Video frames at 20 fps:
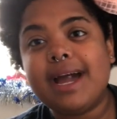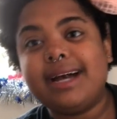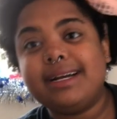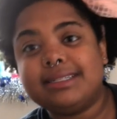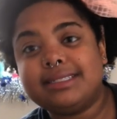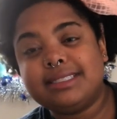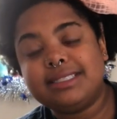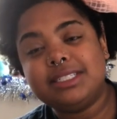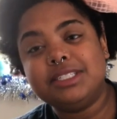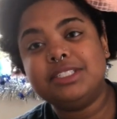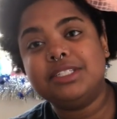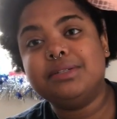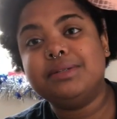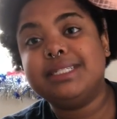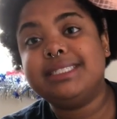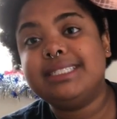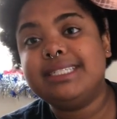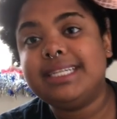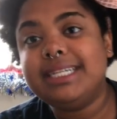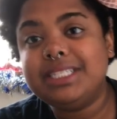asked to do
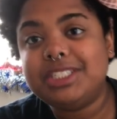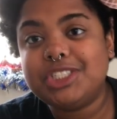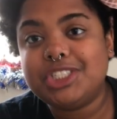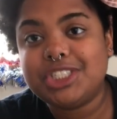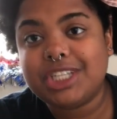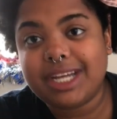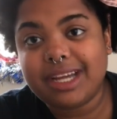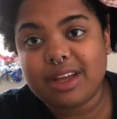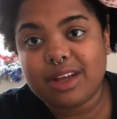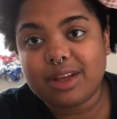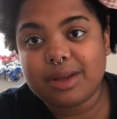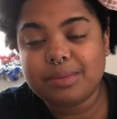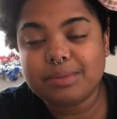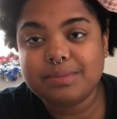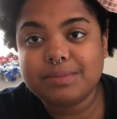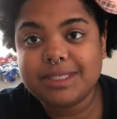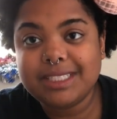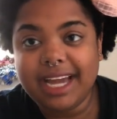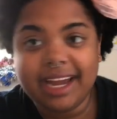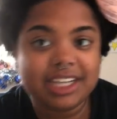a teaching
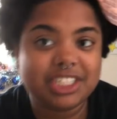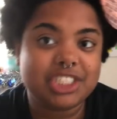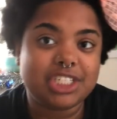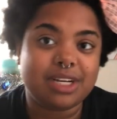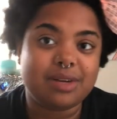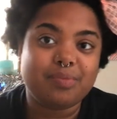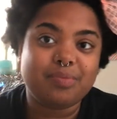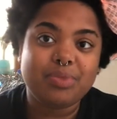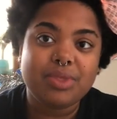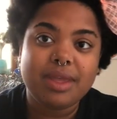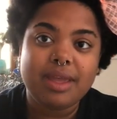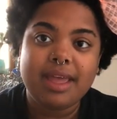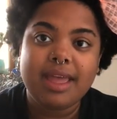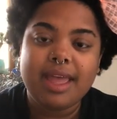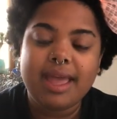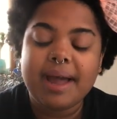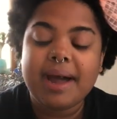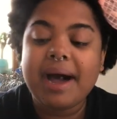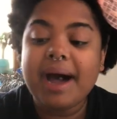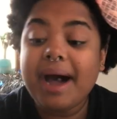section.
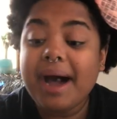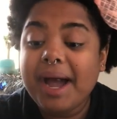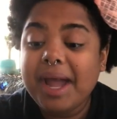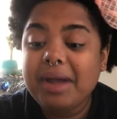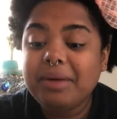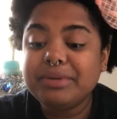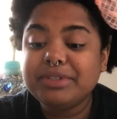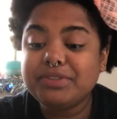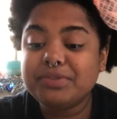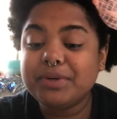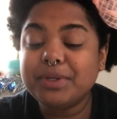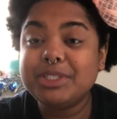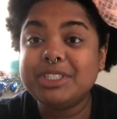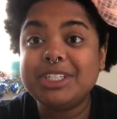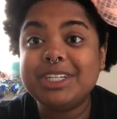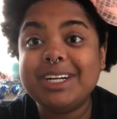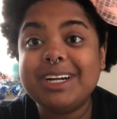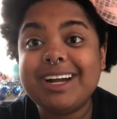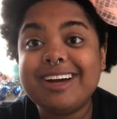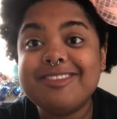I was
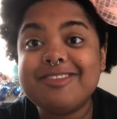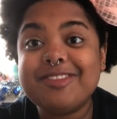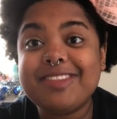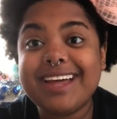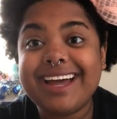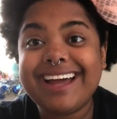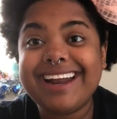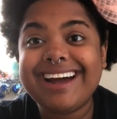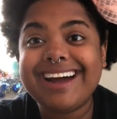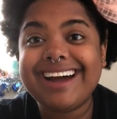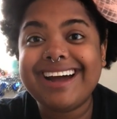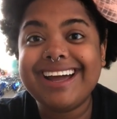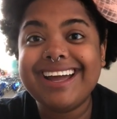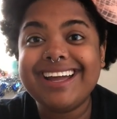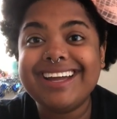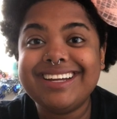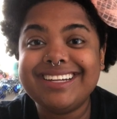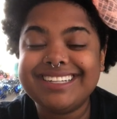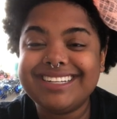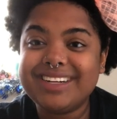fortunate enough that
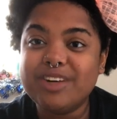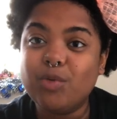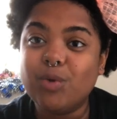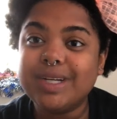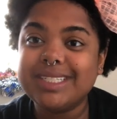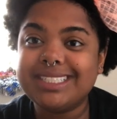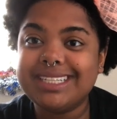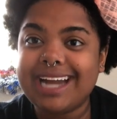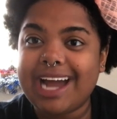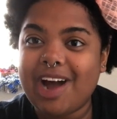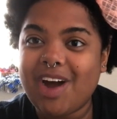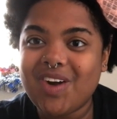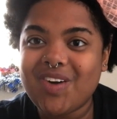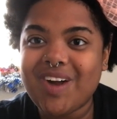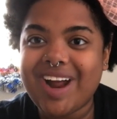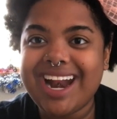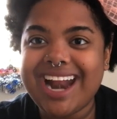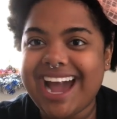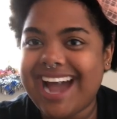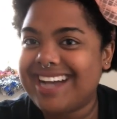I wasn't
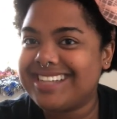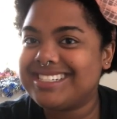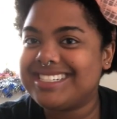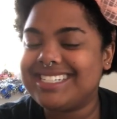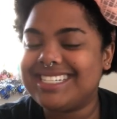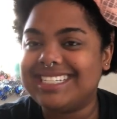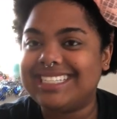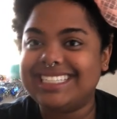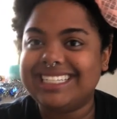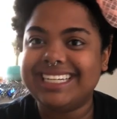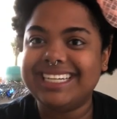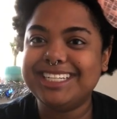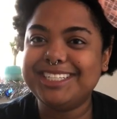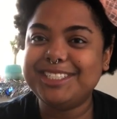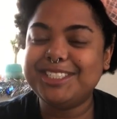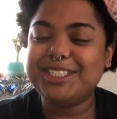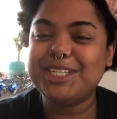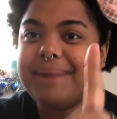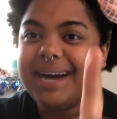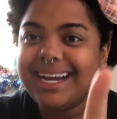outright asked to
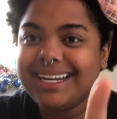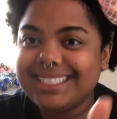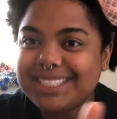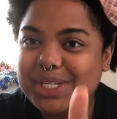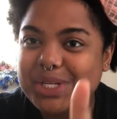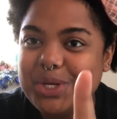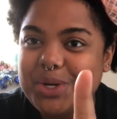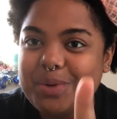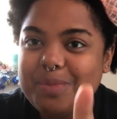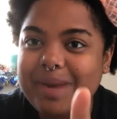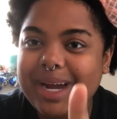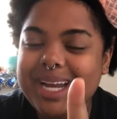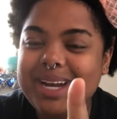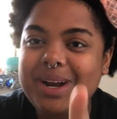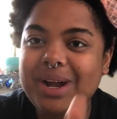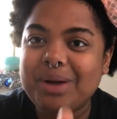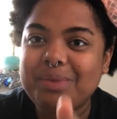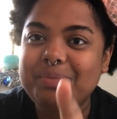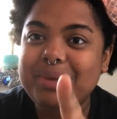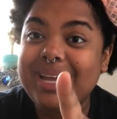teach, but you
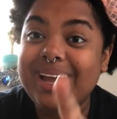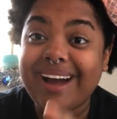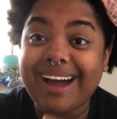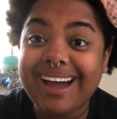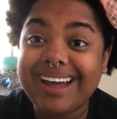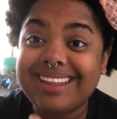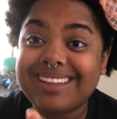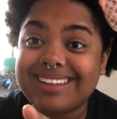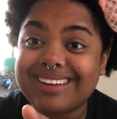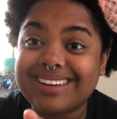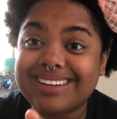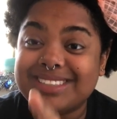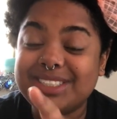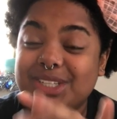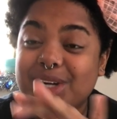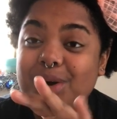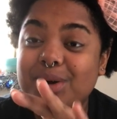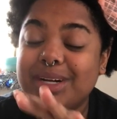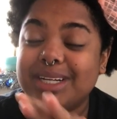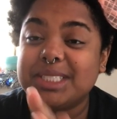might not be either.
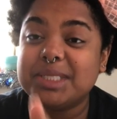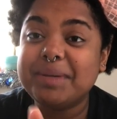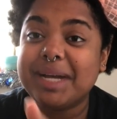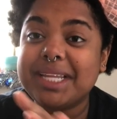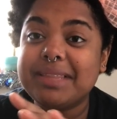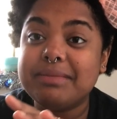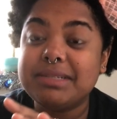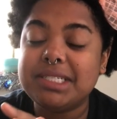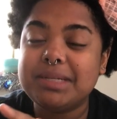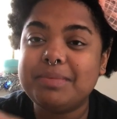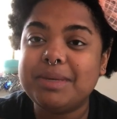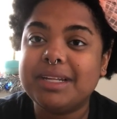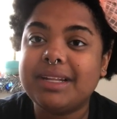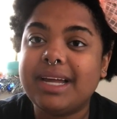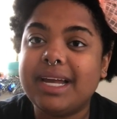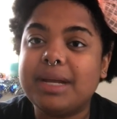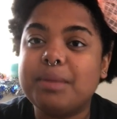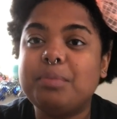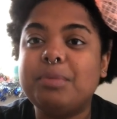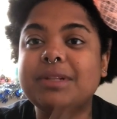Don't expect them to be
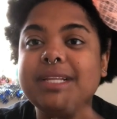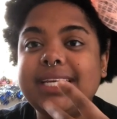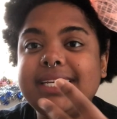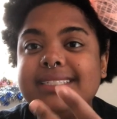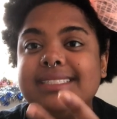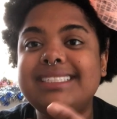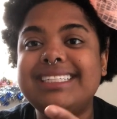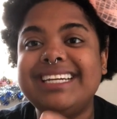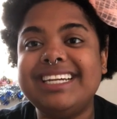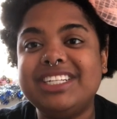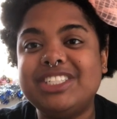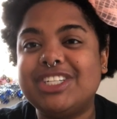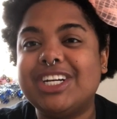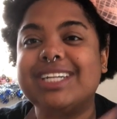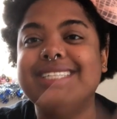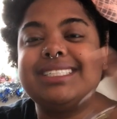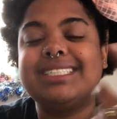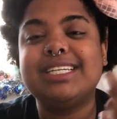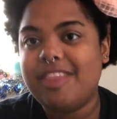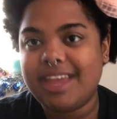like, please teach
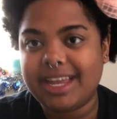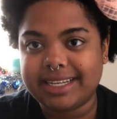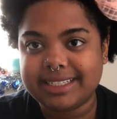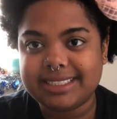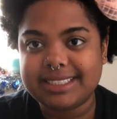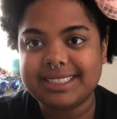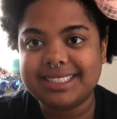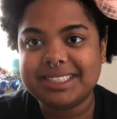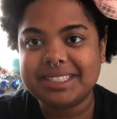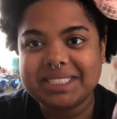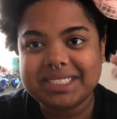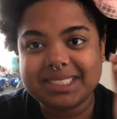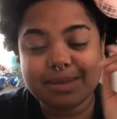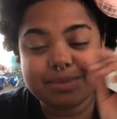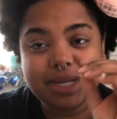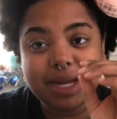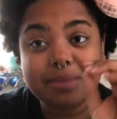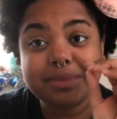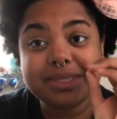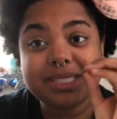us this.
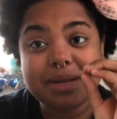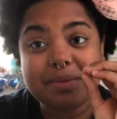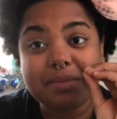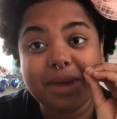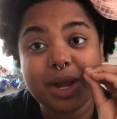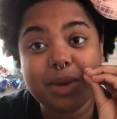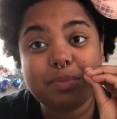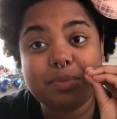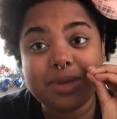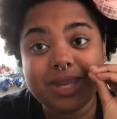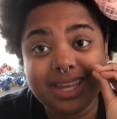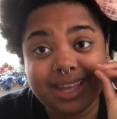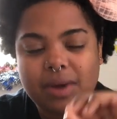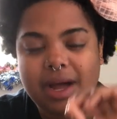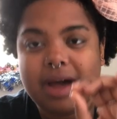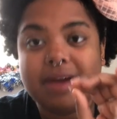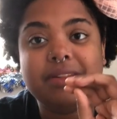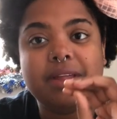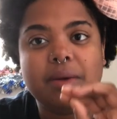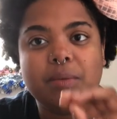Sometimes it might be
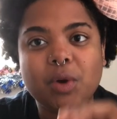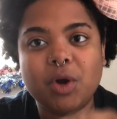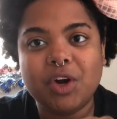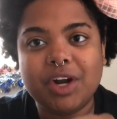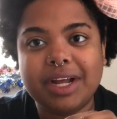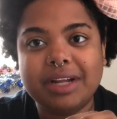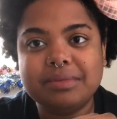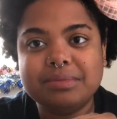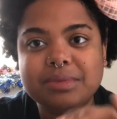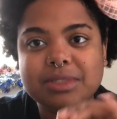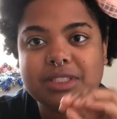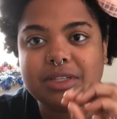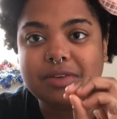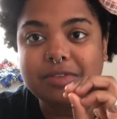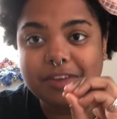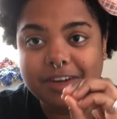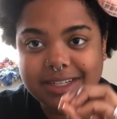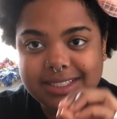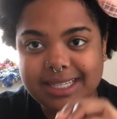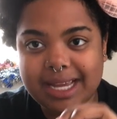how they word it. So
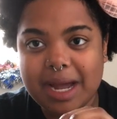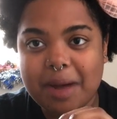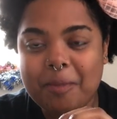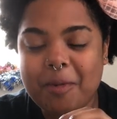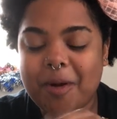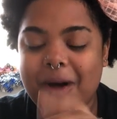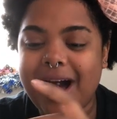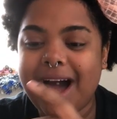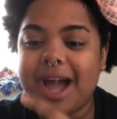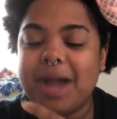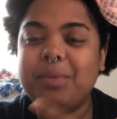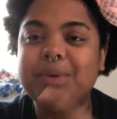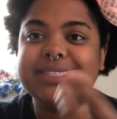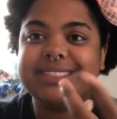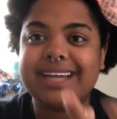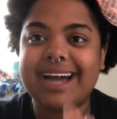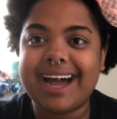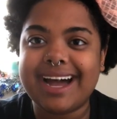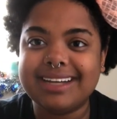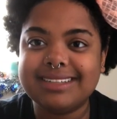for example, I
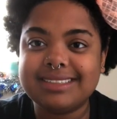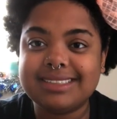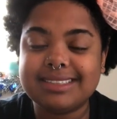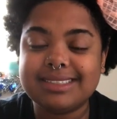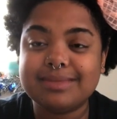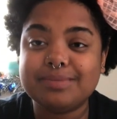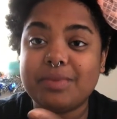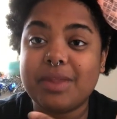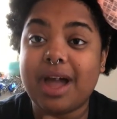was asked,